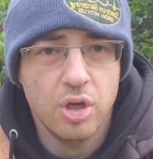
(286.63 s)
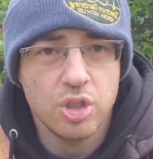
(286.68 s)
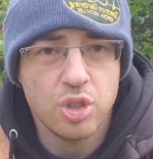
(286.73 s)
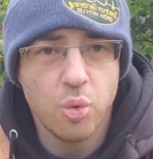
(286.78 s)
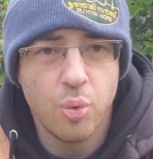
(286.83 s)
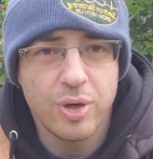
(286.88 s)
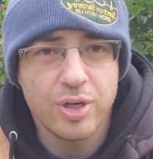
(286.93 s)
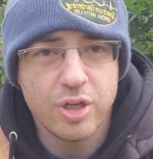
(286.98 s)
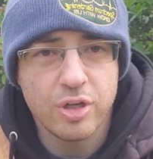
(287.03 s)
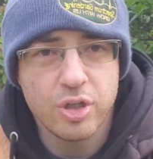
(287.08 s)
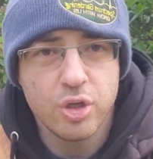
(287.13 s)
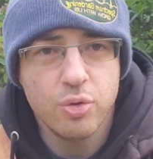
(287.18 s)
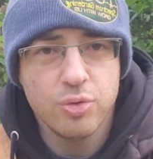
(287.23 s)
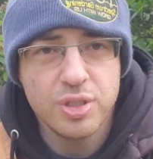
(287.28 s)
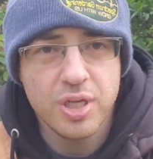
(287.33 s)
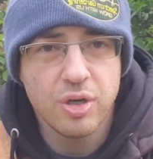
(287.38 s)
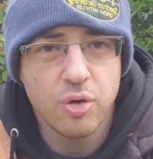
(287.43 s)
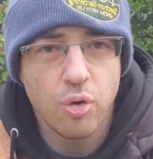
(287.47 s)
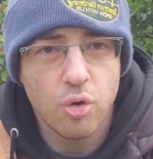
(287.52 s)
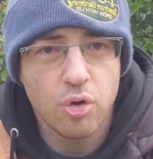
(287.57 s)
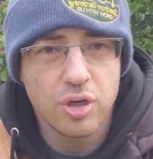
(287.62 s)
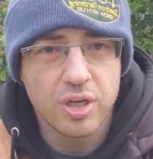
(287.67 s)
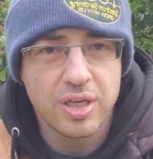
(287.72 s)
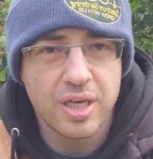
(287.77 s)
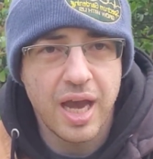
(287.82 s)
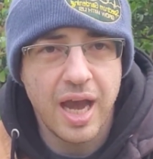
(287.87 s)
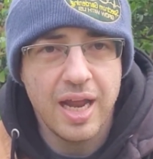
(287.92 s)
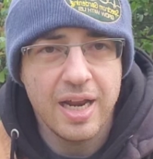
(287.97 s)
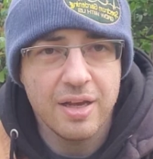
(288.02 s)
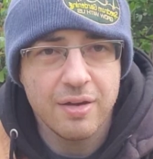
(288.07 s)
So when you're using
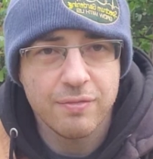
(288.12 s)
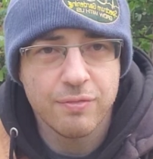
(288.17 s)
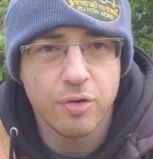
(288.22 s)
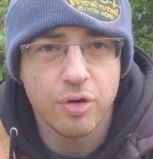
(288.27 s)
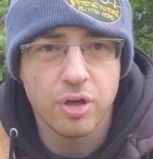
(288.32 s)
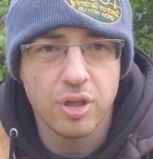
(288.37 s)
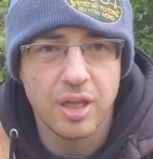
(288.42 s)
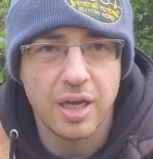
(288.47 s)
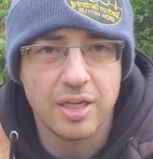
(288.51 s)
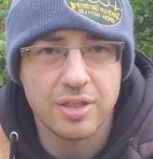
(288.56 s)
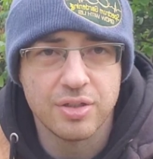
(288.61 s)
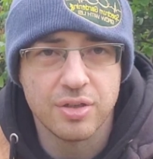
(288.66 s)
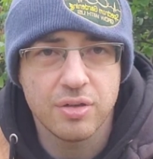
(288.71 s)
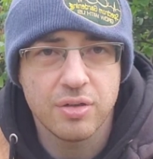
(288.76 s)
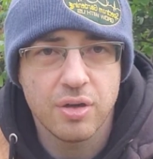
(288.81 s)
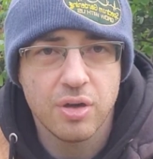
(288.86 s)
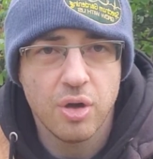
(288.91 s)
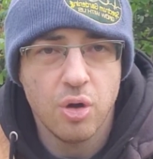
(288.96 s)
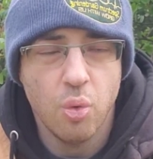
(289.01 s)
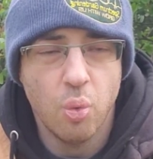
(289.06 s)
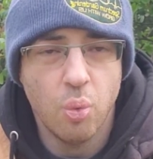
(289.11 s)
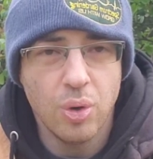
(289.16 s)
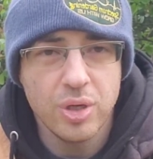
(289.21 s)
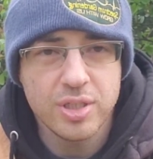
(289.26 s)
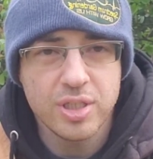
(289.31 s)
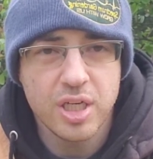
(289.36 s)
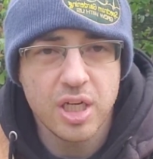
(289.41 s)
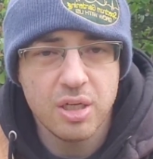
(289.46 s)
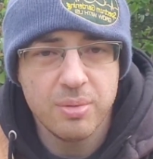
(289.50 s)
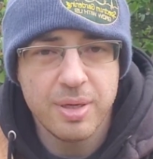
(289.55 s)
organic fertilizer,
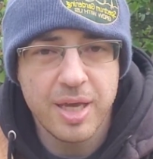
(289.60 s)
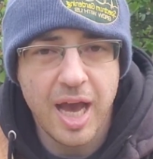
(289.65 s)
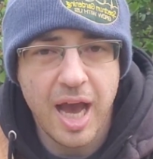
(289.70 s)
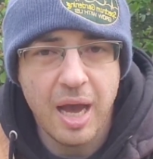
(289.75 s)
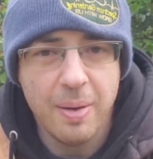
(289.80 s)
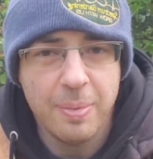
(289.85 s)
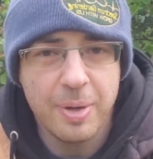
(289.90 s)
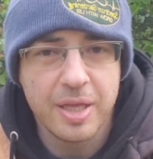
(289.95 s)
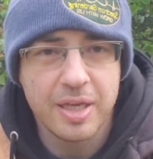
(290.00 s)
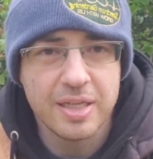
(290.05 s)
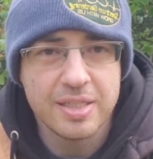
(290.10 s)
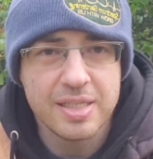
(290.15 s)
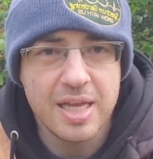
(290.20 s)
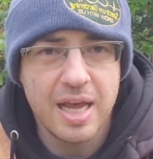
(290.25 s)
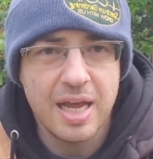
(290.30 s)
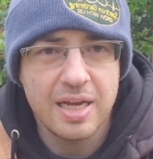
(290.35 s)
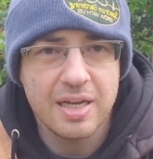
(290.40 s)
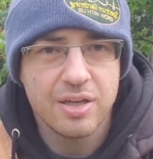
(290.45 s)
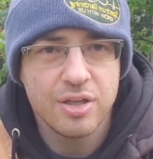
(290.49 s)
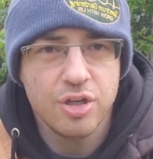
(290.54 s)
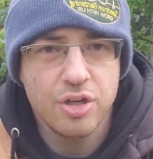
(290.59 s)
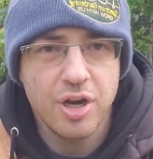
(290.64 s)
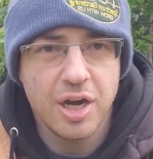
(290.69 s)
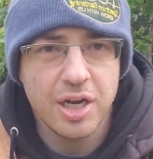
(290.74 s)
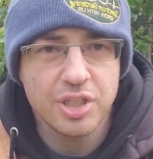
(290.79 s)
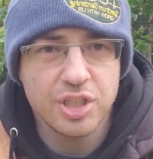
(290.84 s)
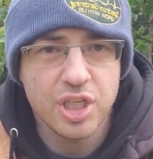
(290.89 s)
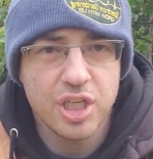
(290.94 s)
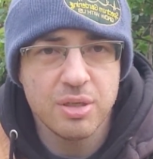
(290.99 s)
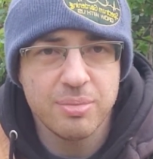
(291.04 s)
what's going to be happening is that you're
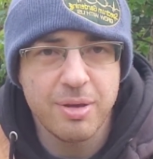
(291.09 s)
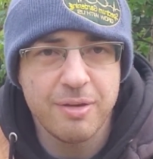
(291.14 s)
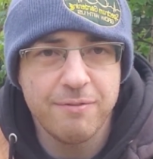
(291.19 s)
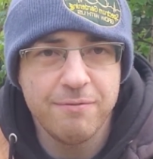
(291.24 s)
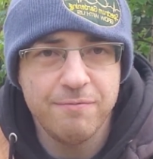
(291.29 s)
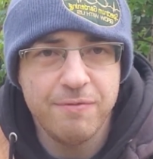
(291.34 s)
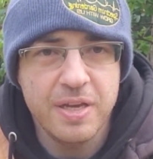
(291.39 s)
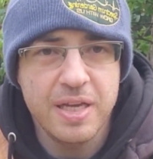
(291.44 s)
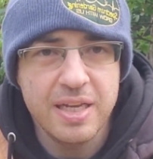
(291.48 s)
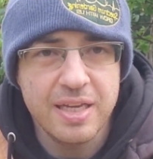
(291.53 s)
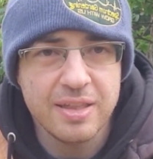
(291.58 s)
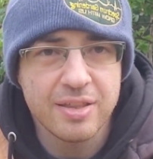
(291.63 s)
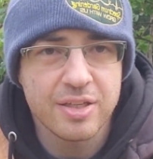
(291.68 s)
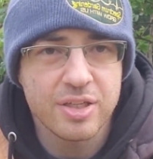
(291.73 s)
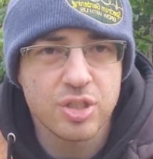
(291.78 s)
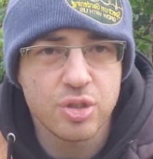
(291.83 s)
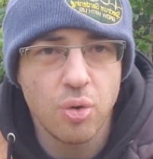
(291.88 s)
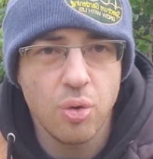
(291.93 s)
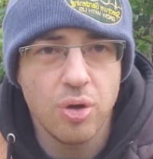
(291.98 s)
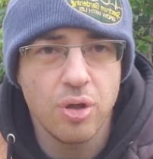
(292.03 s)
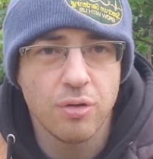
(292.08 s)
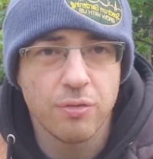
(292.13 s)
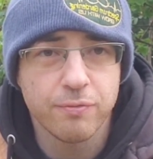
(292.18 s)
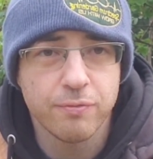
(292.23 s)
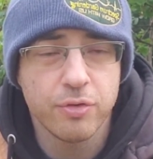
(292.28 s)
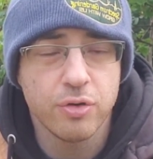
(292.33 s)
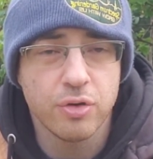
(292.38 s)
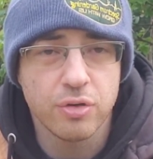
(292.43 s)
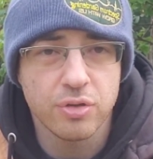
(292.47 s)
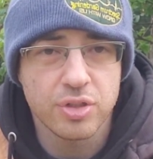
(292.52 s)
actually going to be feeding the soil
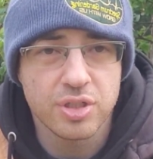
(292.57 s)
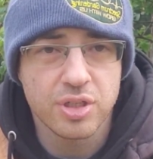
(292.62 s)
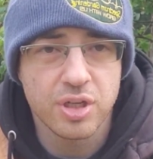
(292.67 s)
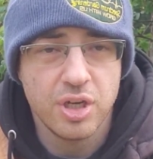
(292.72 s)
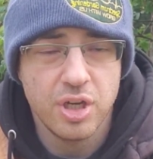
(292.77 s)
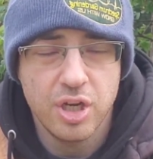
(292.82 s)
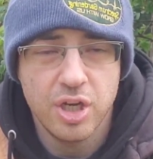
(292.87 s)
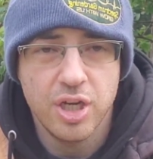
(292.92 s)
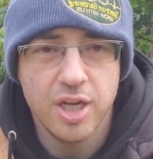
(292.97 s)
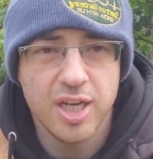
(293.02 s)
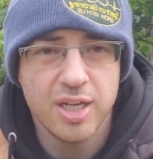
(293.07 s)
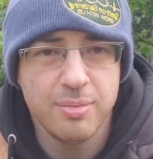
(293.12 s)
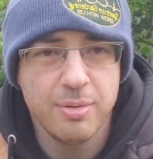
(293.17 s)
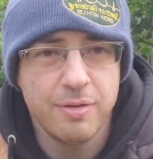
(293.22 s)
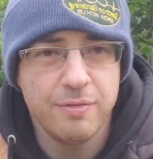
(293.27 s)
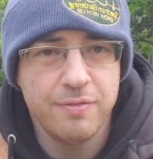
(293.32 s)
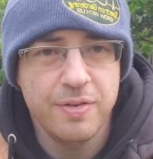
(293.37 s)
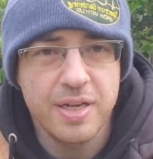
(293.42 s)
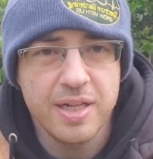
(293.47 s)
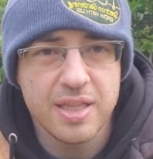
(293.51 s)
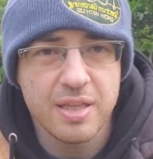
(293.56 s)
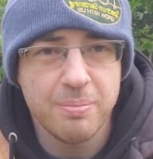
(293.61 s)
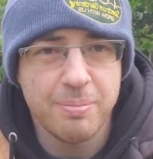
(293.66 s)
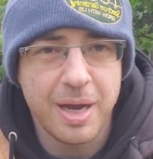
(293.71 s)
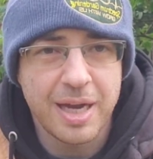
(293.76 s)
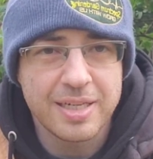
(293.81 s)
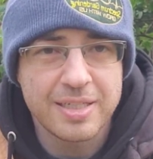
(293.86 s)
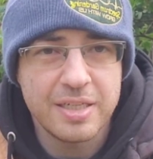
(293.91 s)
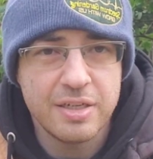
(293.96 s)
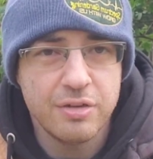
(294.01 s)
first. You're going to be feeding the
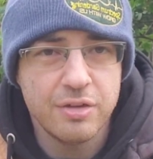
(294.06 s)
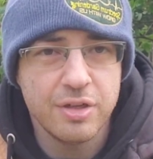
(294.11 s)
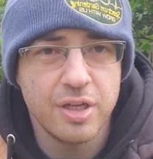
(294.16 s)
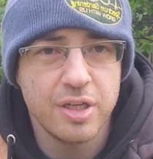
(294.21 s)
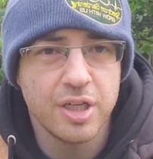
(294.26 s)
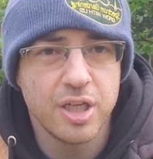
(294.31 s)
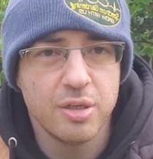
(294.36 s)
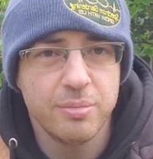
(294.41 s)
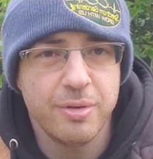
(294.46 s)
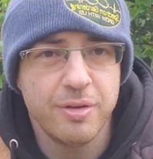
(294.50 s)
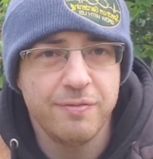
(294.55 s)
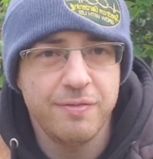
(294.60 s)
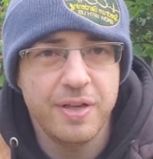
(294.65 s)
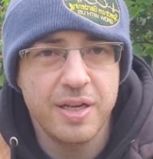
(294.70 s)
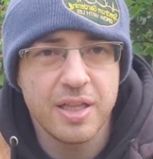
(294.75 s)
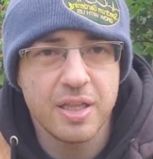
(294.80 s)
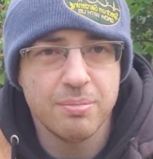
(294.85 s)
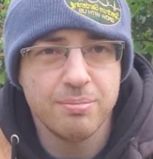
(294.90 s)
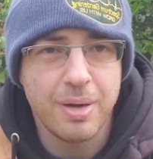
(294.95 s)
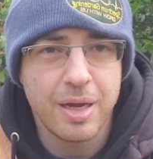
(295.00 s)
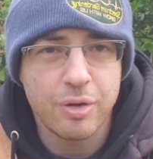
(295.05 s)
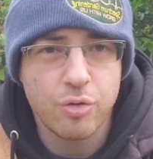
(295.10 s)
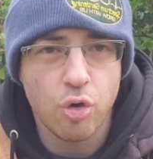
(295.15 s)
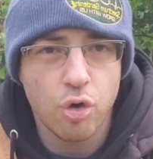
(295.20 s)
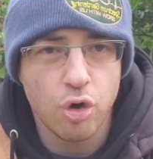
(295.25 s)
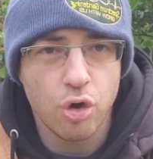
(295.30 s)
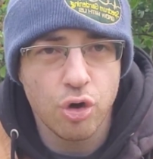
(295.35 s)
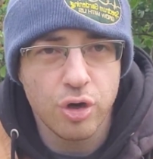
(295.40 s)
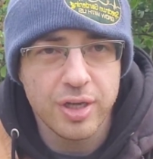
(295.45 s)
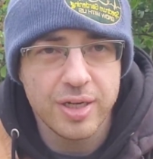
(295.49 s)
bacteria. You're going to be feeding the
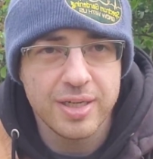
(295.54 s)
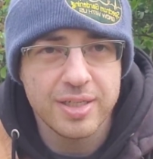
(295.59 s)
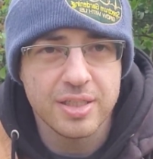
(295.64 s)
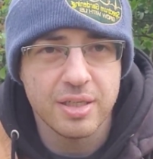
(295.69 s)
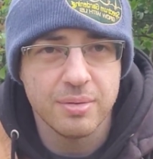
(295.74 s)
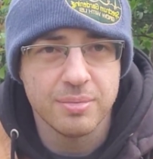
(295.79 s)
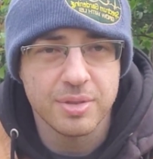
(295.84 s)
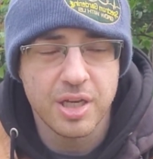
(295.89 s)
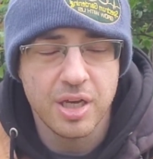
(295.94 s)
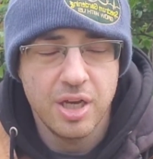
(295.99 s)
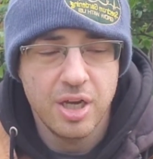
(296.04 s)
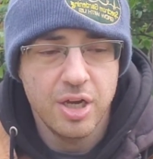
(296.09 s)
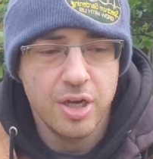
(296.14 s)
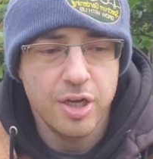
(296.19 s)
microorganisms.